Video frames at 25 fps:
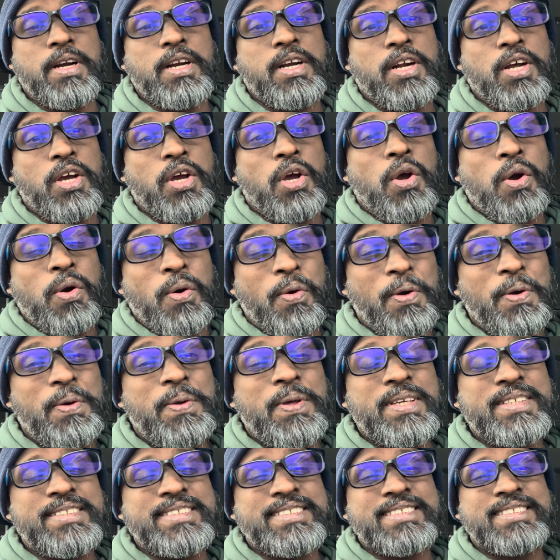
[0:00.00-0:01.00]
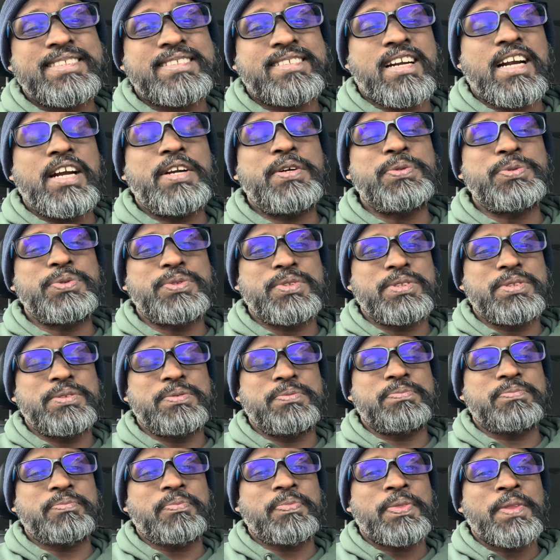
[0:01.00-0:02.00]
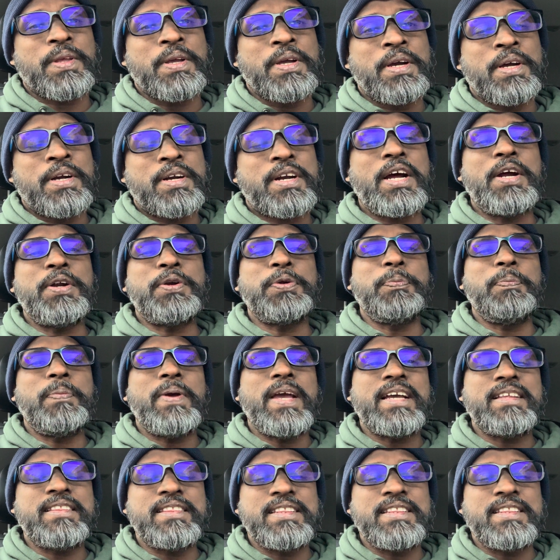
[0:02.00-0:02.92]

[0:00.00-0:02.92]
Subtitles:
always try to make these